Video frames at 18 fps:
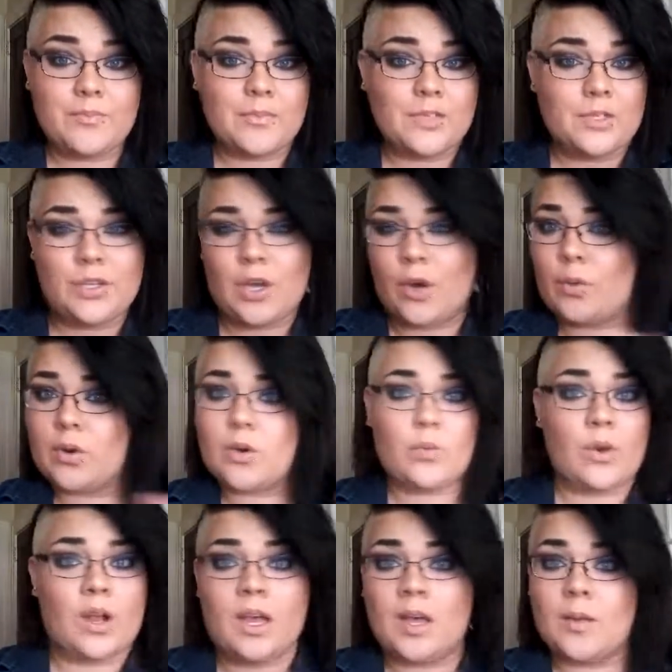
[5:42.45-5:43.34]
You don't want to
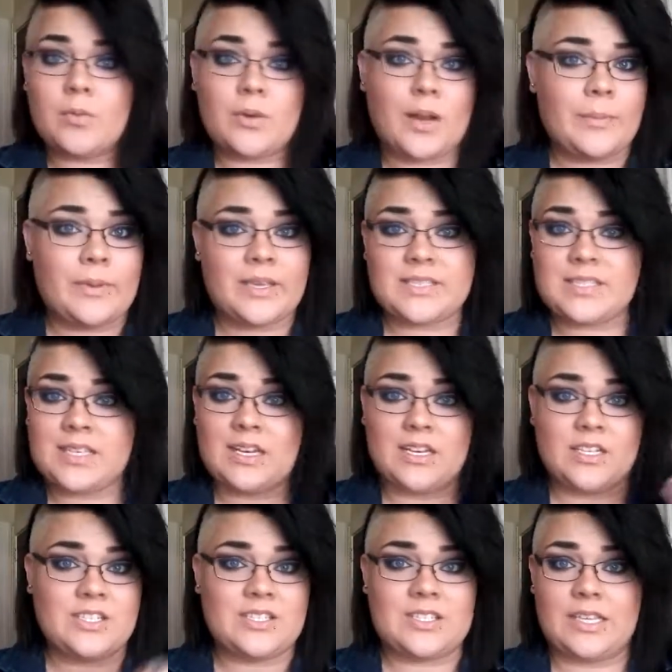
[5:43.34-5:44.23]
rub. Rubbing's going
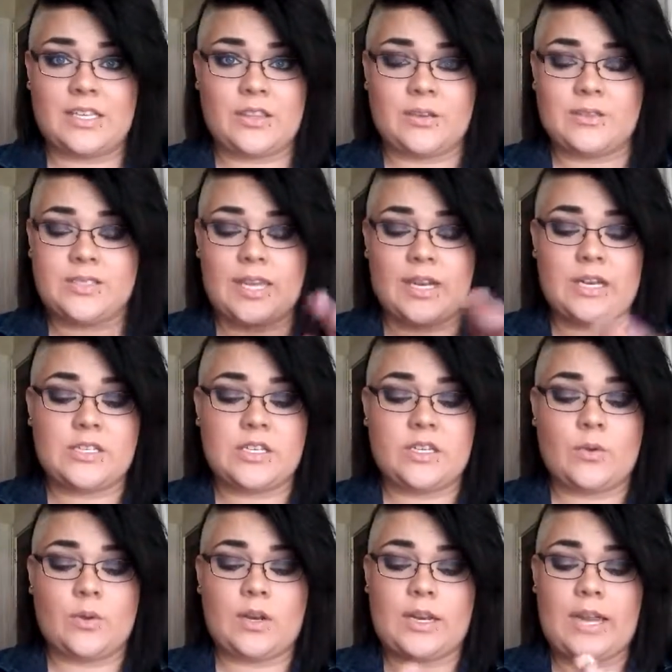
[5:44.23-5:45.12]
to just dig those hairs,
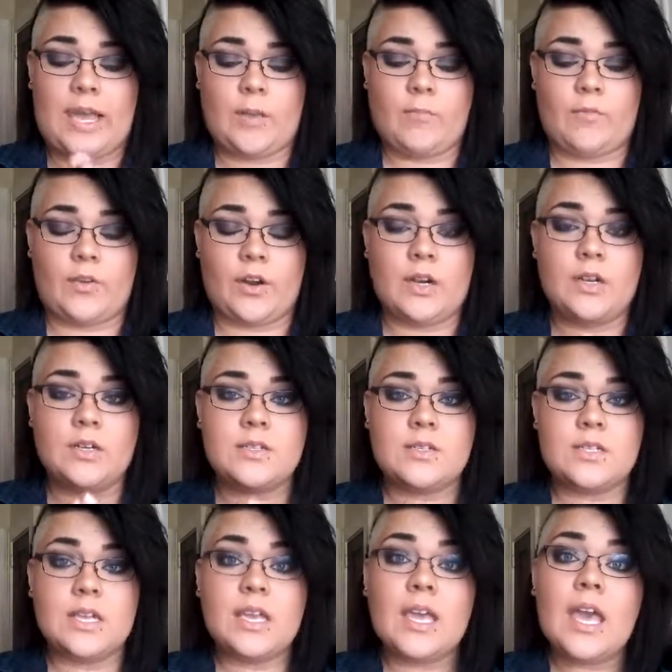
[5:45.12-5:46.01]
and you want to dab
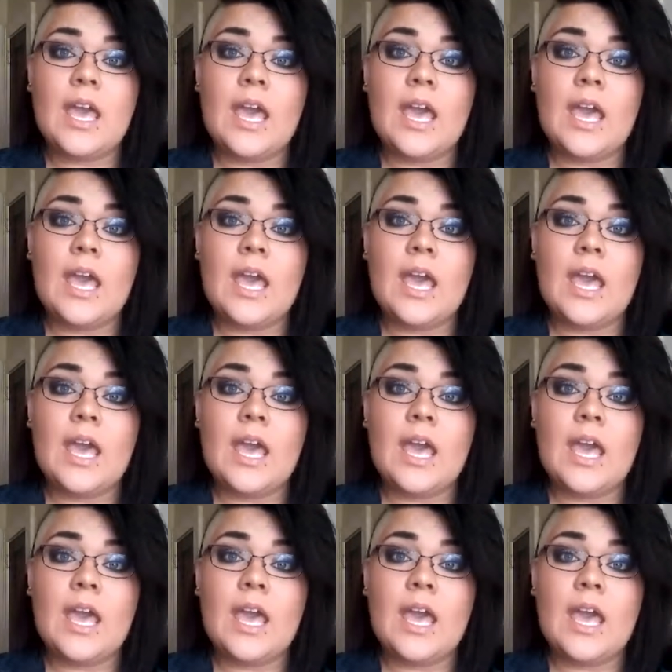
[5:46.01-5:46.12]
first.